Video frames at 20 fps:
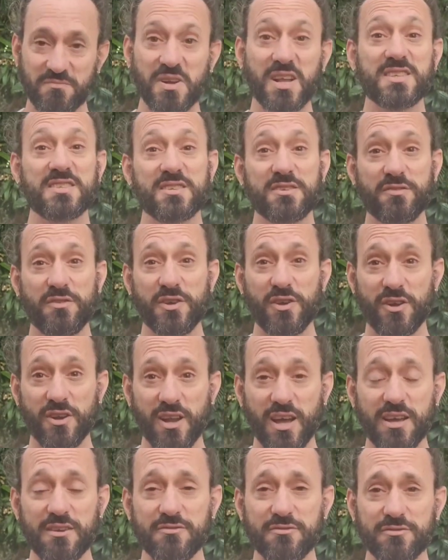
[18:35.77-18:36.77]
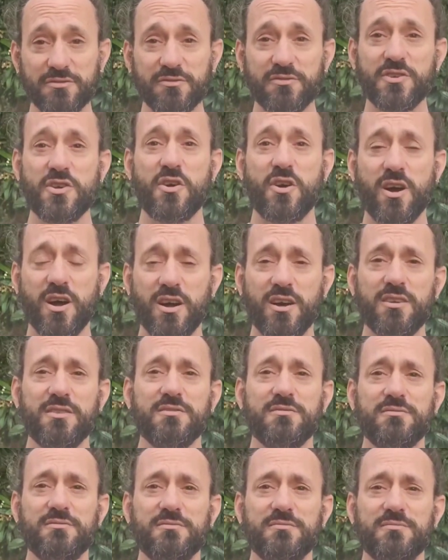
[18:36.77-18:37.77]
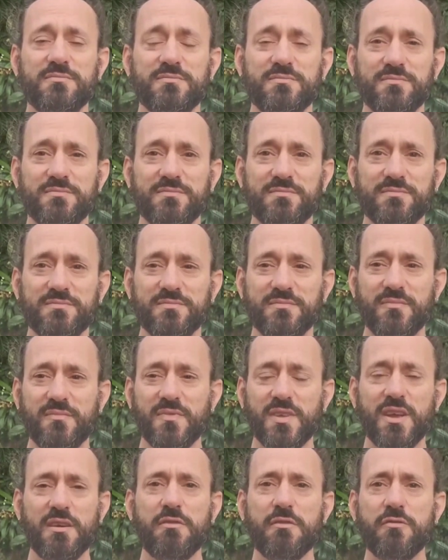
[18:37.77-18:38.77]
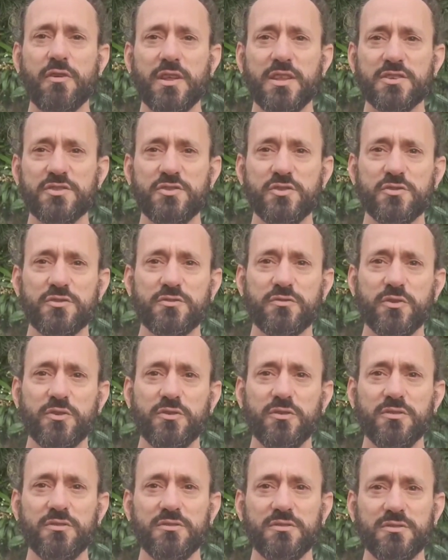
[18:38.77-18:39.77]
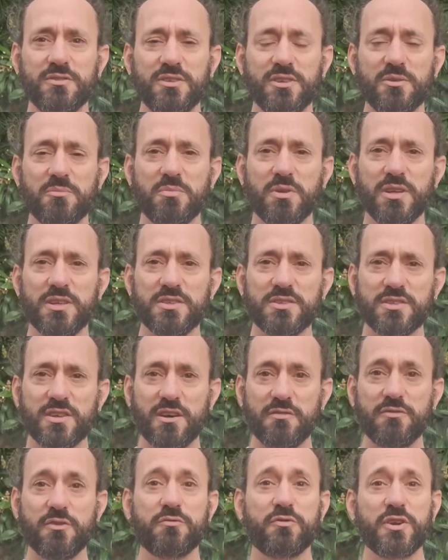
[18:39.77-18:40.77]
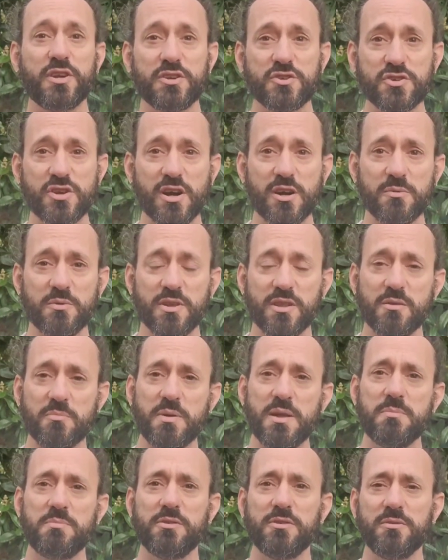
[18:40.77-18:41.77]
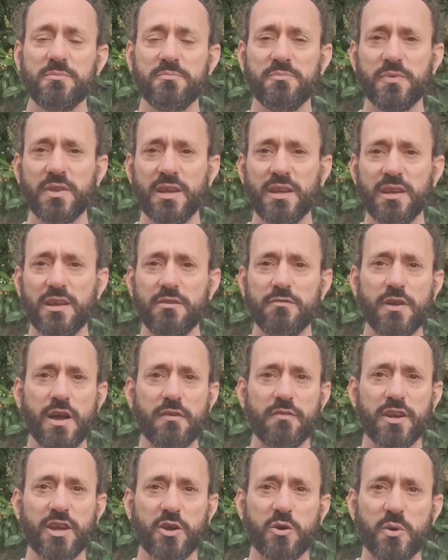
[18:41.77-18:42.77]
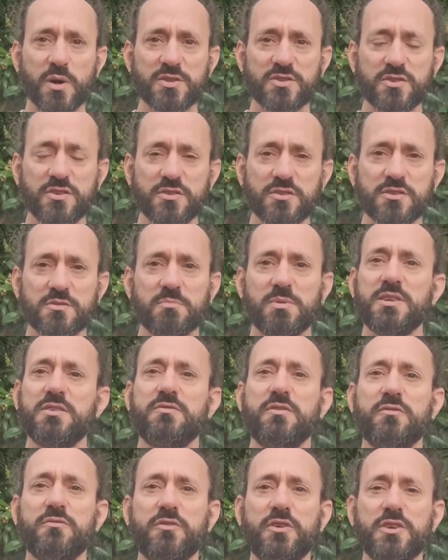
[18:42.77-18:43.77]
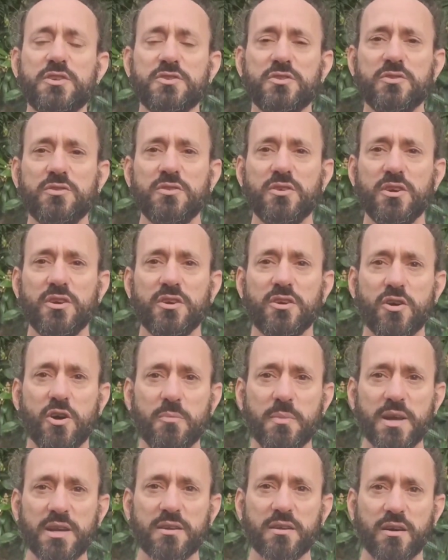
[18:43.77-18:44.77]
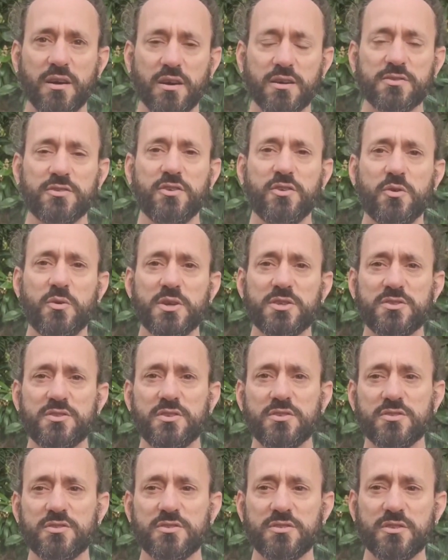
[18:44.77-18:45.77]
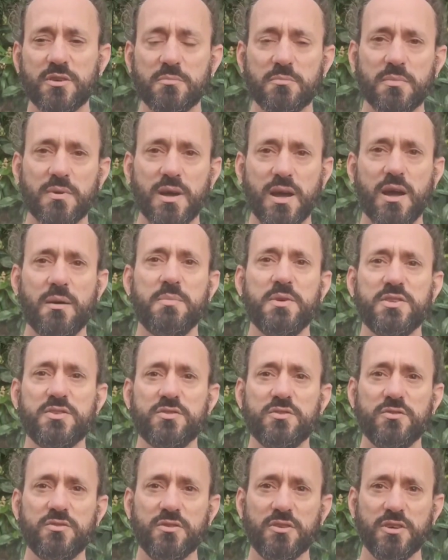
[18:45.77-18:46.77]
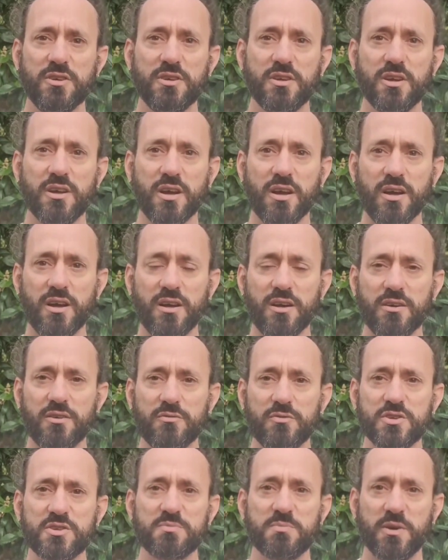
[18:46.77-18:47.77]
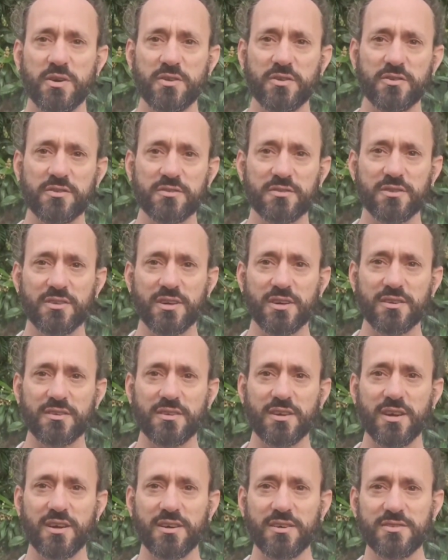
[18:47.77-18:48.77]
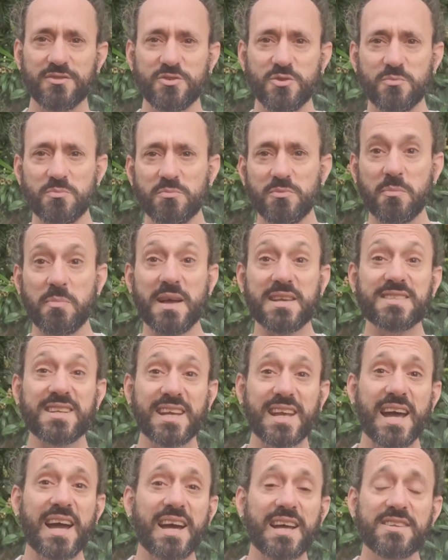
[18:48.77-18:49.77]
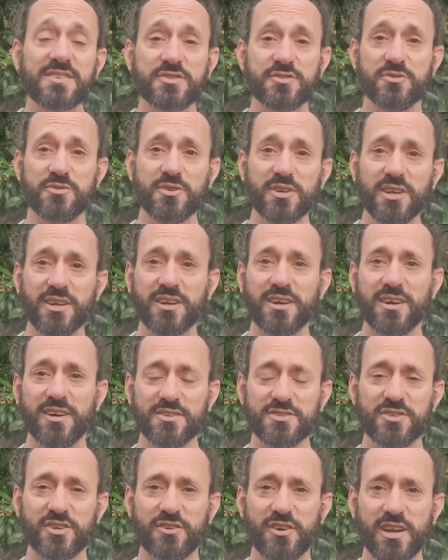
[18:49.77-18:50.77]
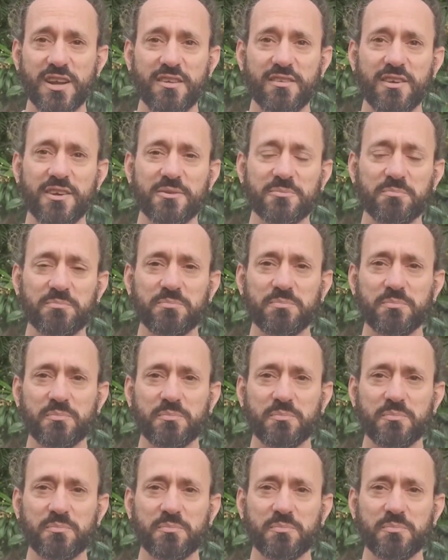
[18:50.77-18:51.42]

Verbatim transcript: Blessings for your life, for your heart. If you find this useful, please uh, feel free to share it with other people. If you have any questions, please feel free to comment, ask your questions. I'm happy to uh, respond and uh, do the best I can to answer anything.